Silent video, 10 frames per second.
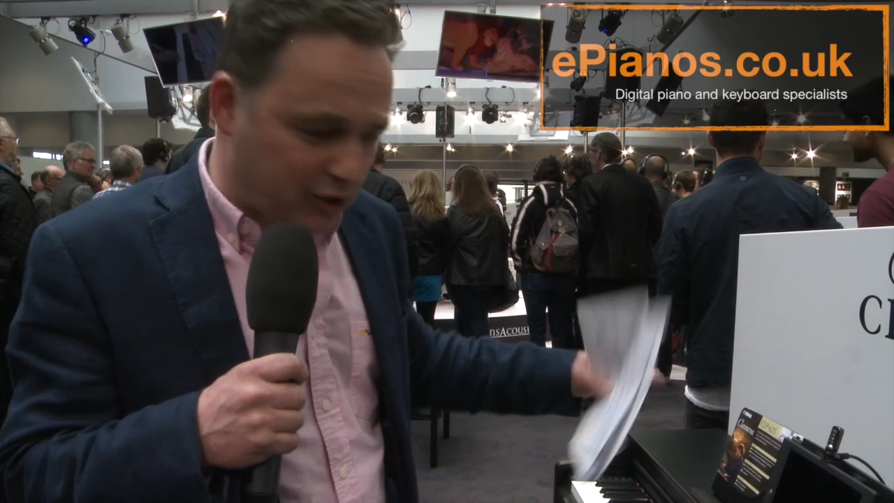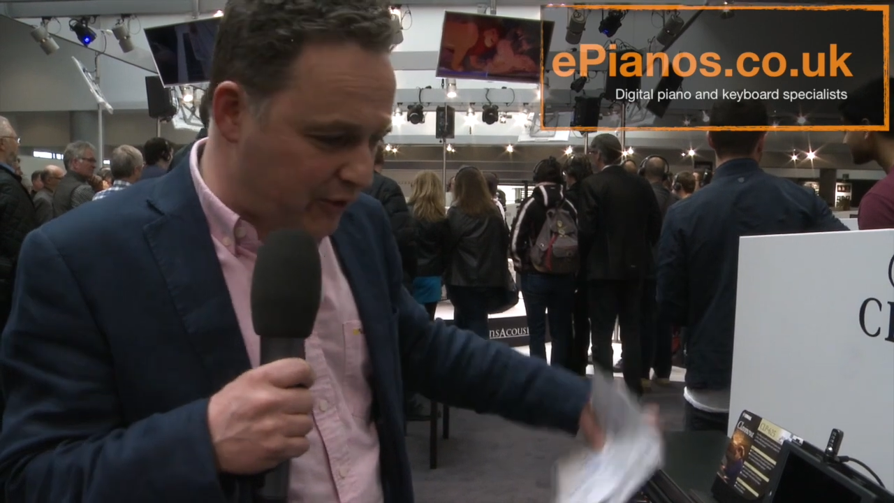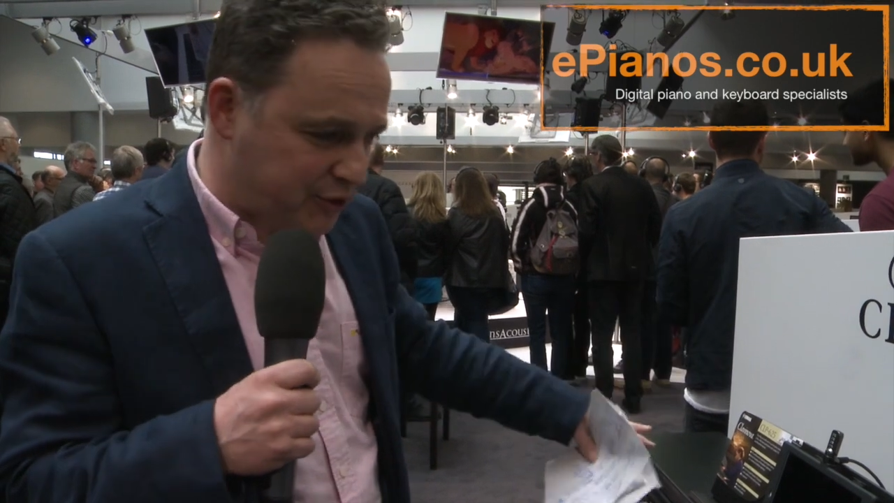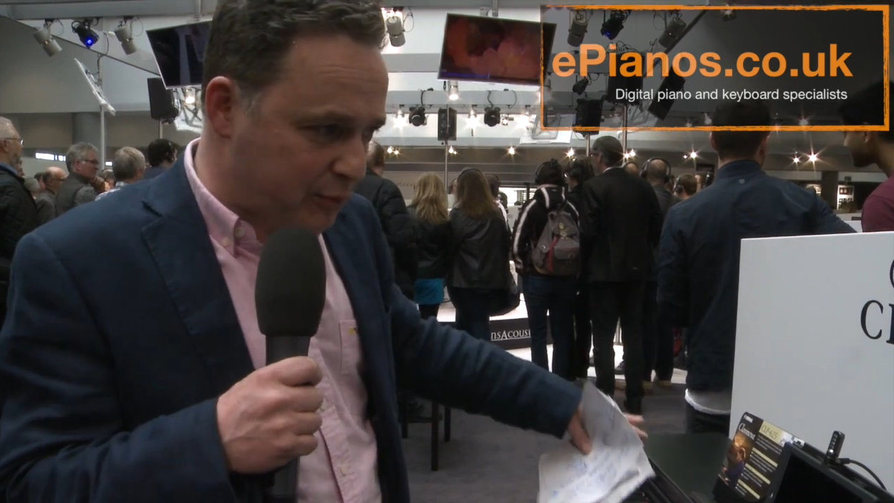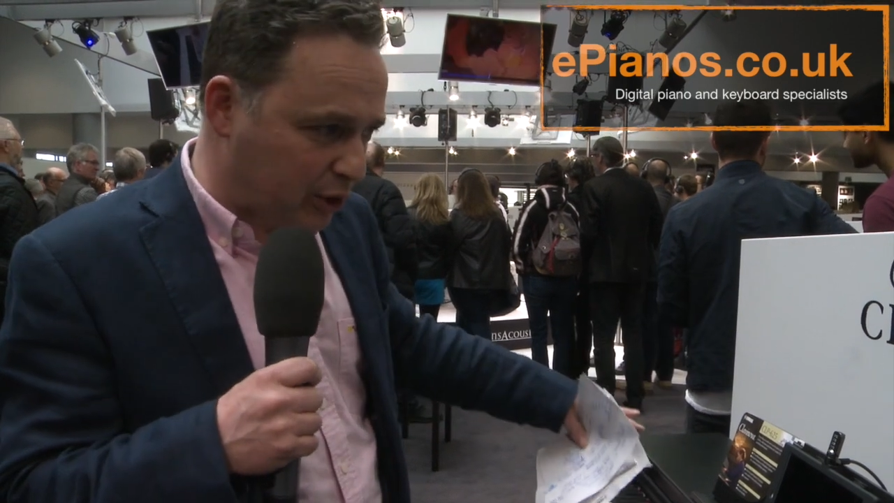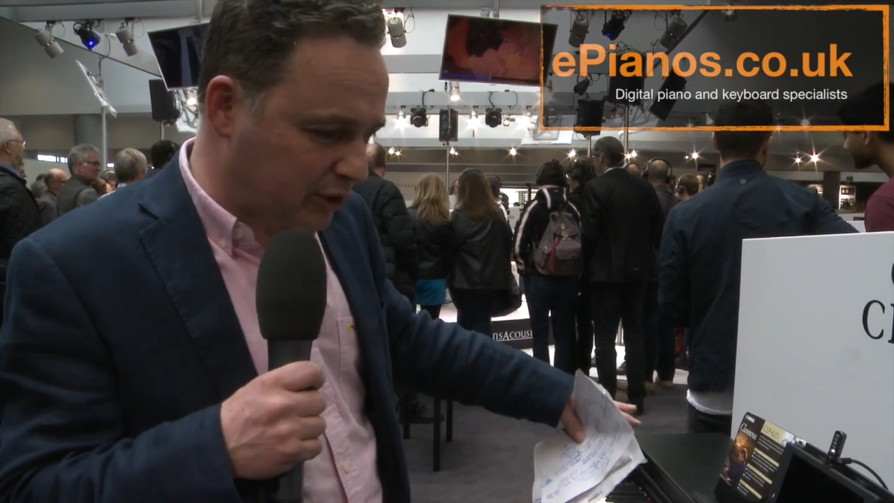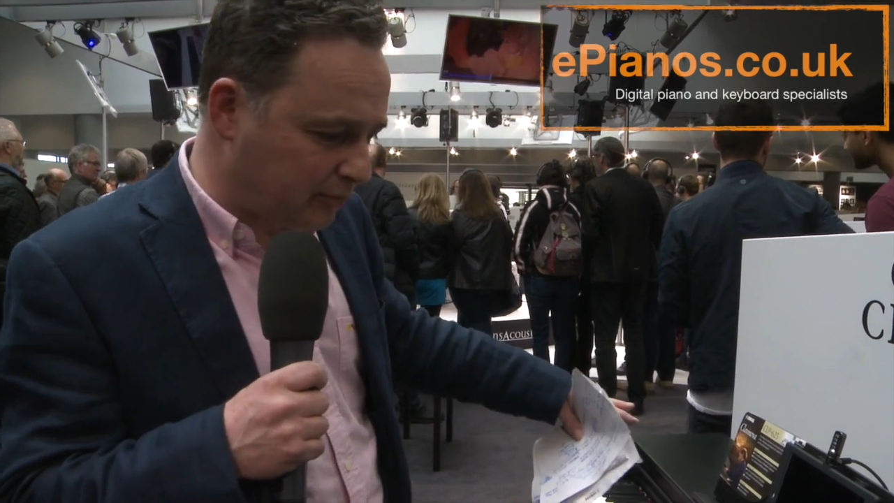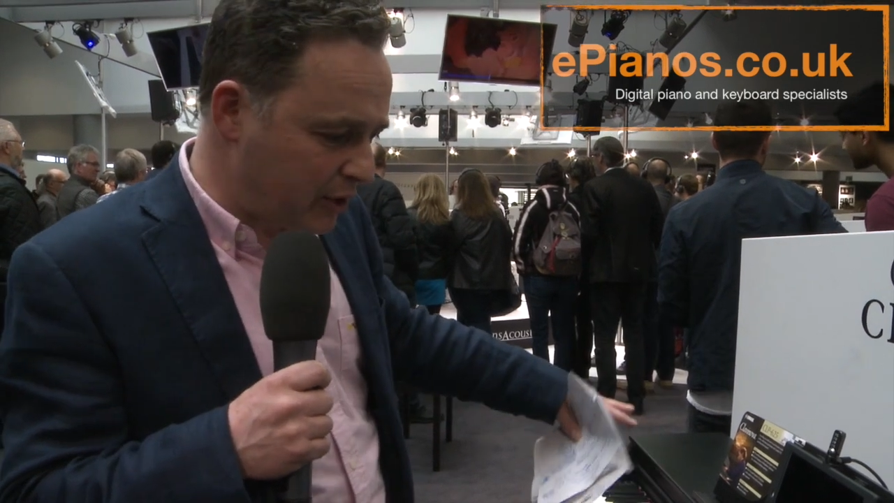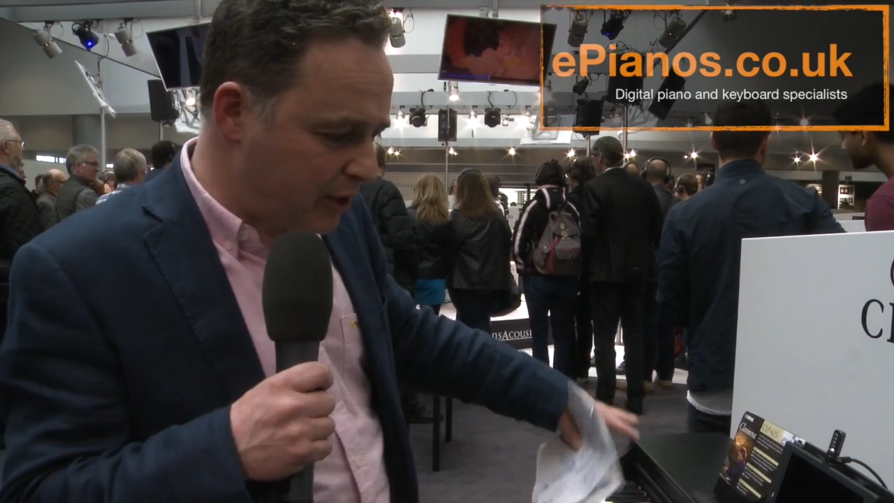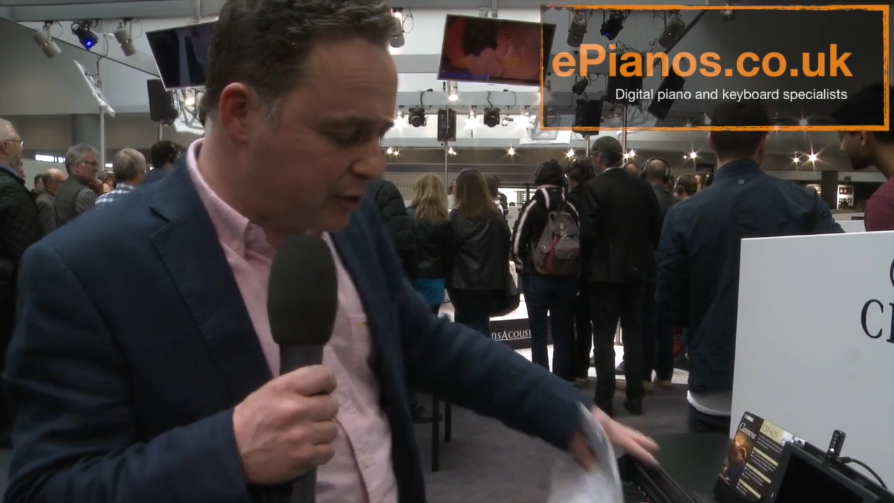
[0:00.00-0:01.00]
on this
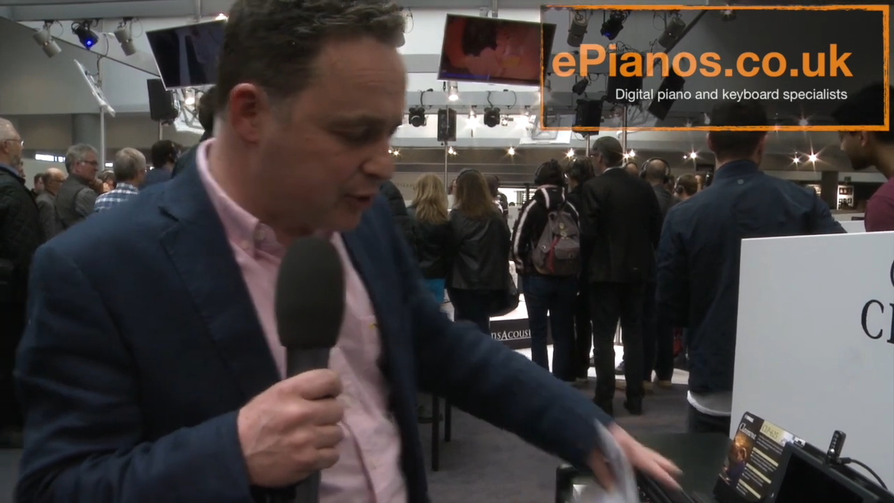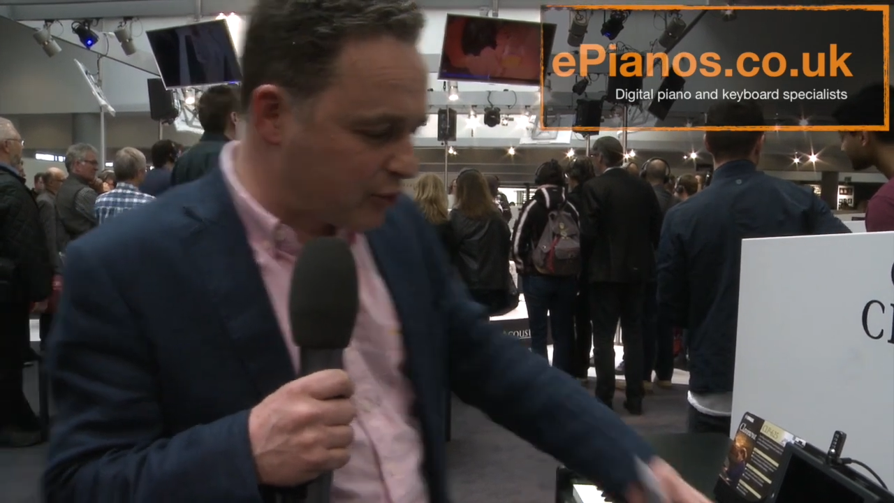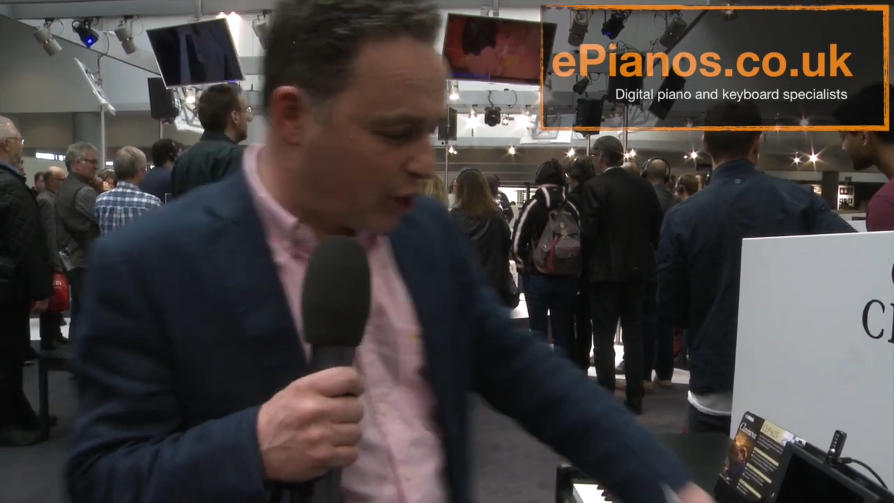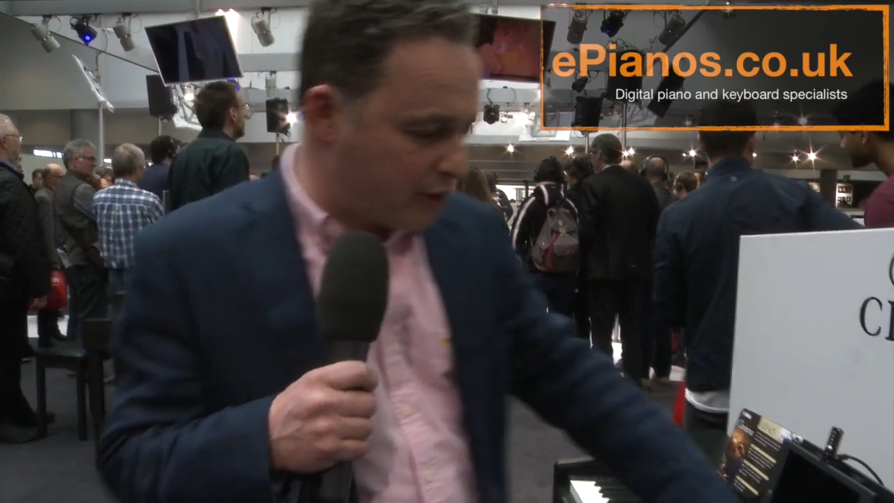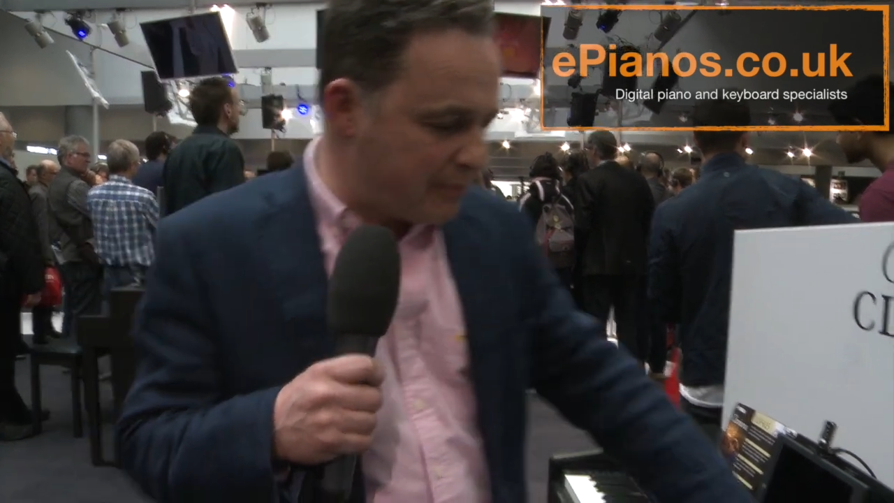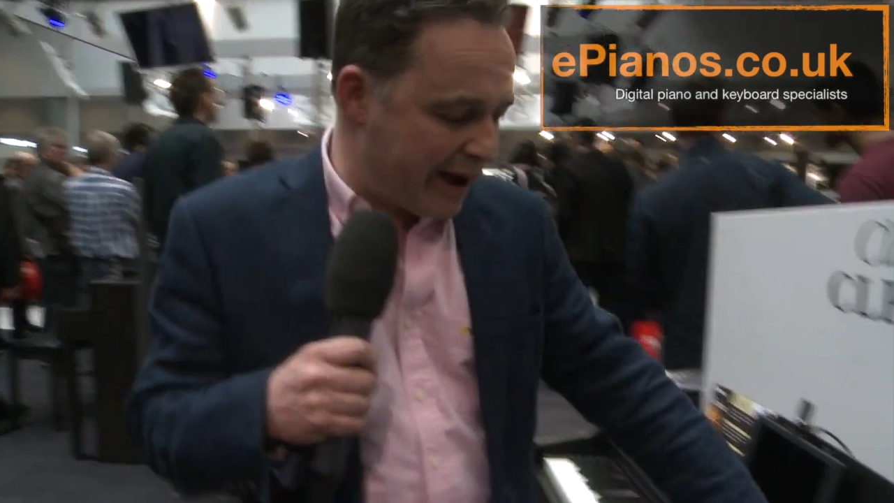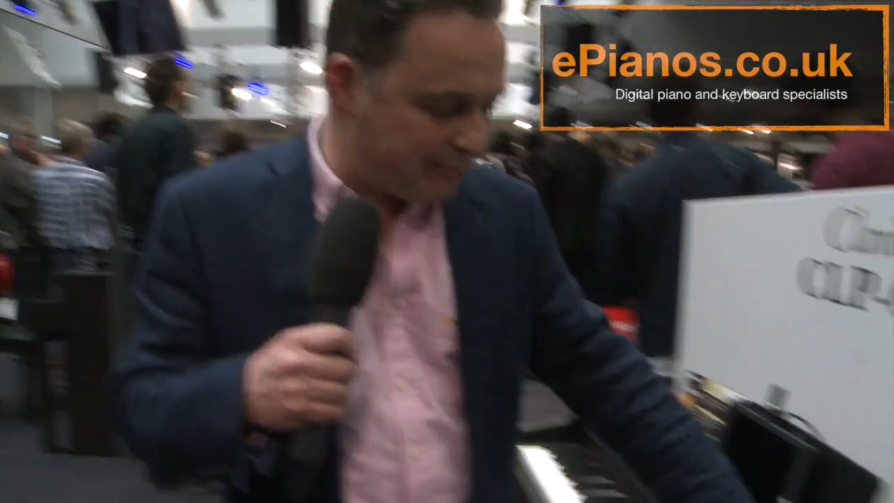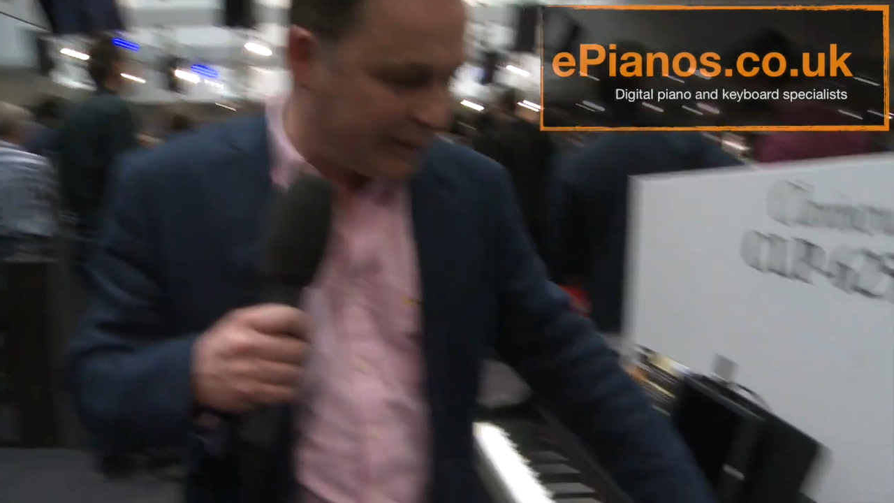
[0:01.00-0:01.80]
model. You've got the matte